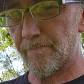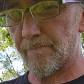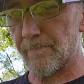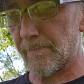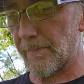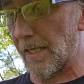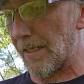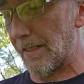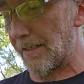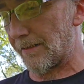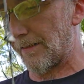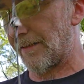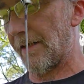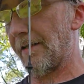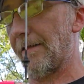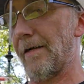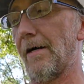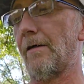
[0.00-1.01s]
Yeah,
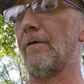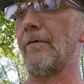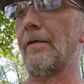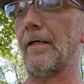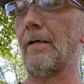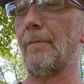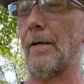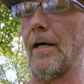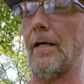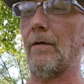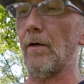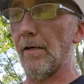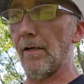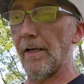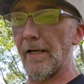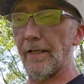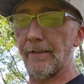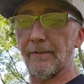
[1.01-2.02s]
the other thing I'm at.
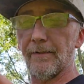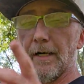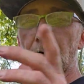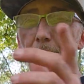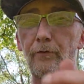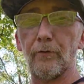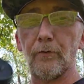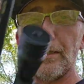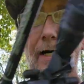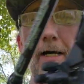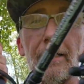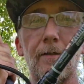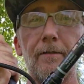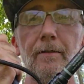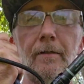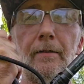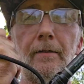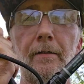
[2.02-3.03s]
I also got a
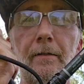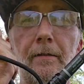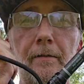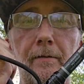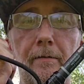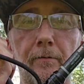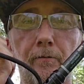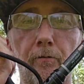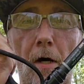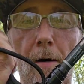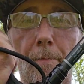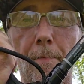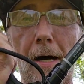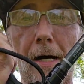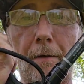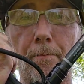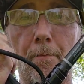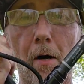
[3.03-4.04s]
drop
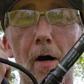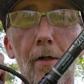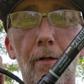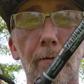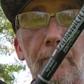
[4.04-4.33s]
back bar